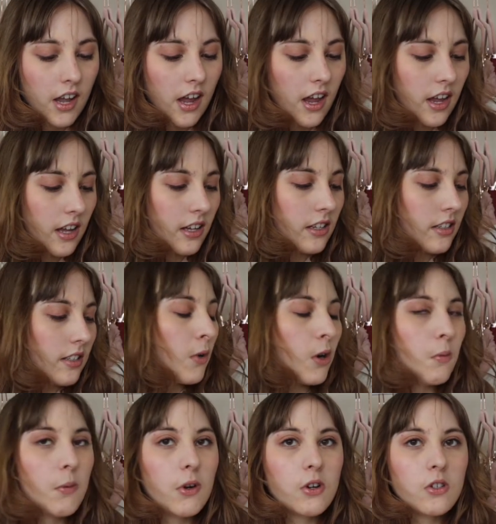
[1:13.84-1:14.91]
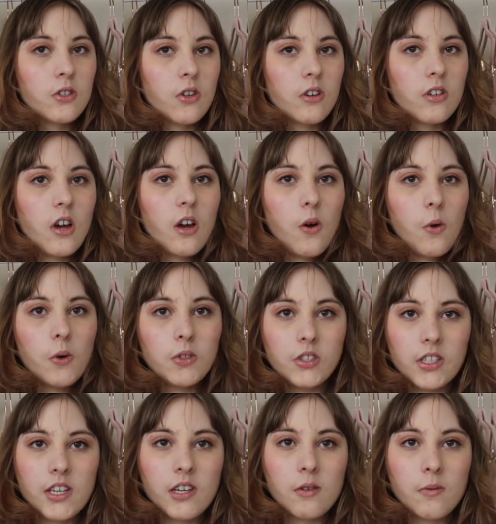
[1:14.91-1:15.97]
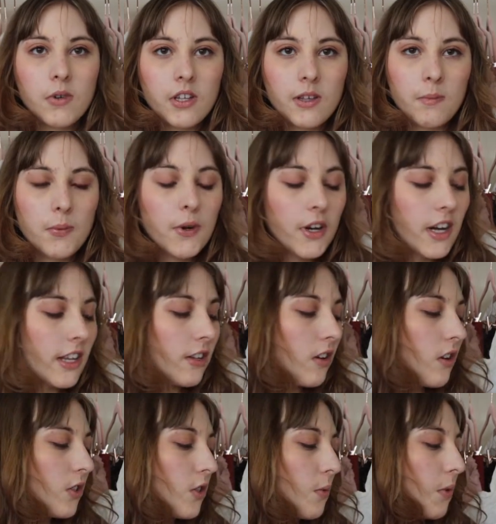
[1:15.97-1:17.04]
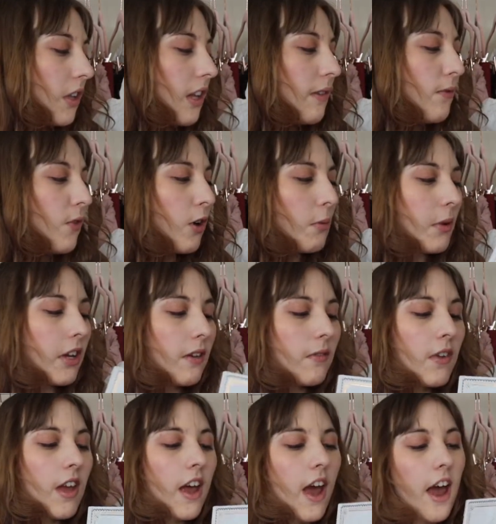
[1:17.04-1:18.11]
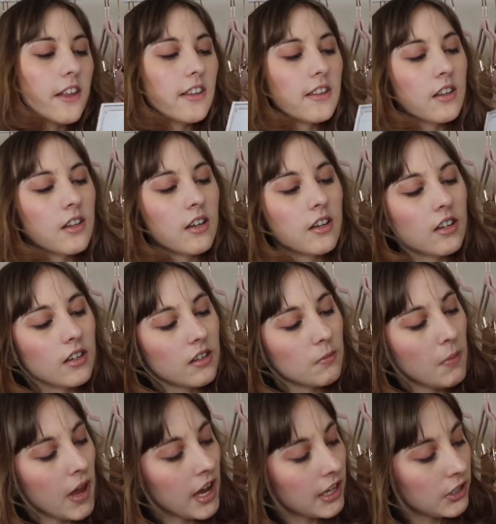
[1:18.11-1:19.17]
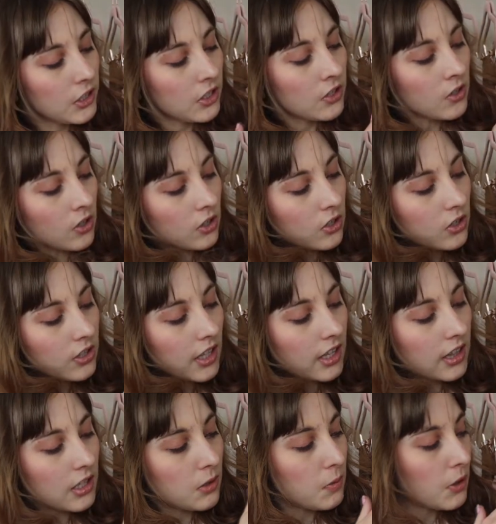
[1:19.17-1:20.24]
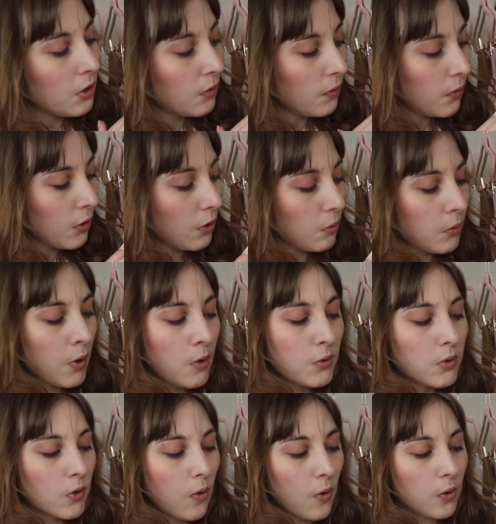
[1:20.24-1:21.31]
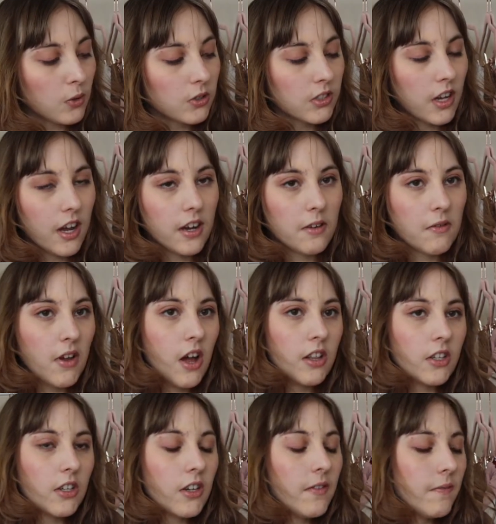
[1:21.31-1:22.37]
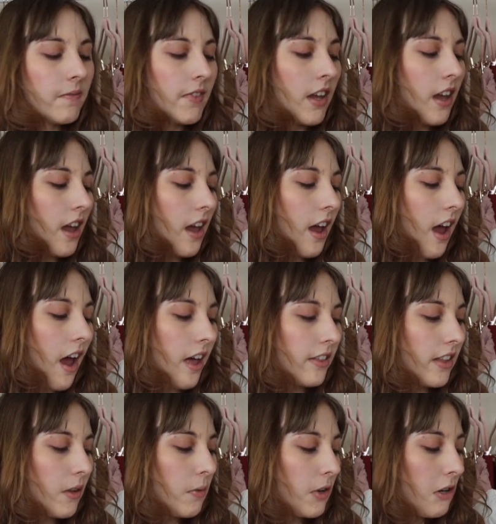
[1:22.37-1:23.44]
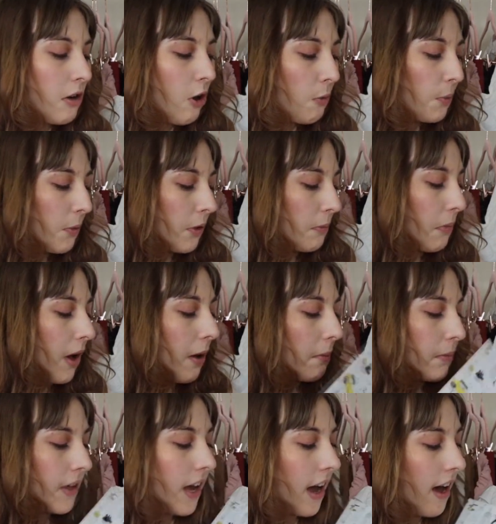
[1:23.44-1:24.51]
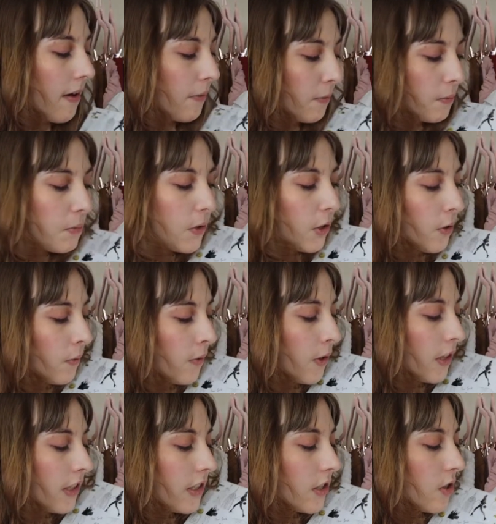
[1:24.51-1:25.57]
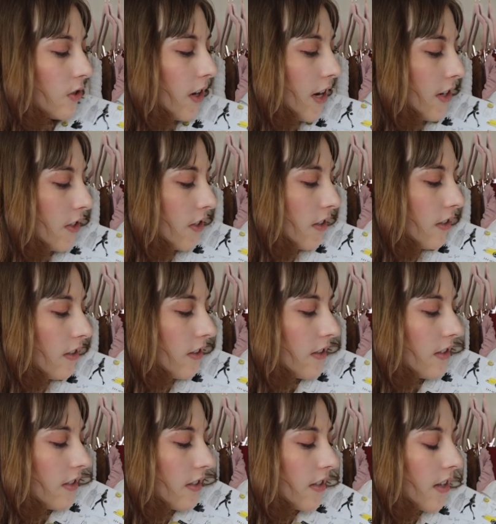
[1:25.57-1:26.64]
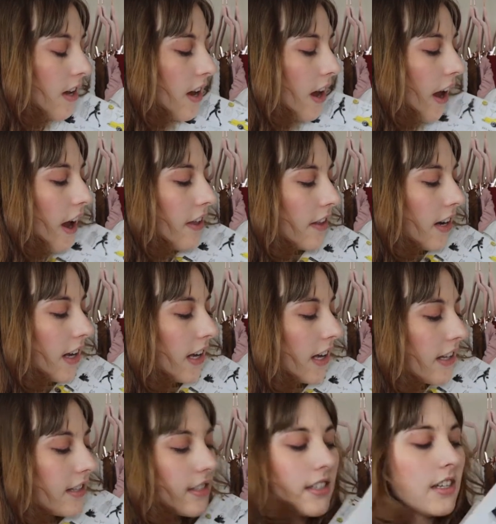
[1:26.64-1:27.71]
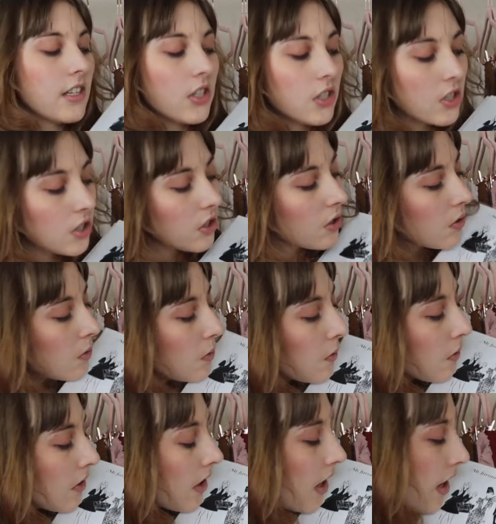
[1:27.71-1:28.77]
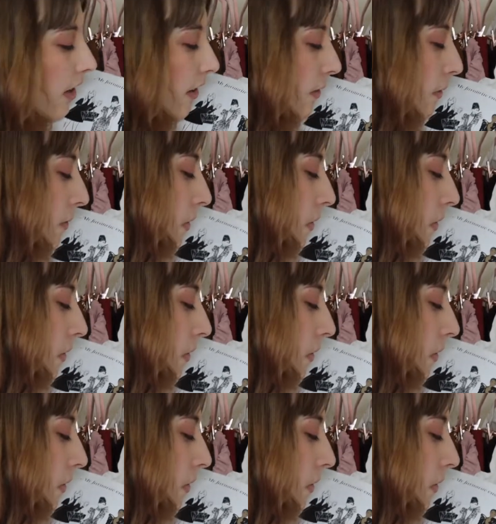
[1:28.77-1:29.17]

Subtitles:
and her books are not only really pretty, they're also really informative. And then the pages are just like this beautiful rose gold kind of color, and then when you open them up, they have beautiful illustrations. And then it gets into kind of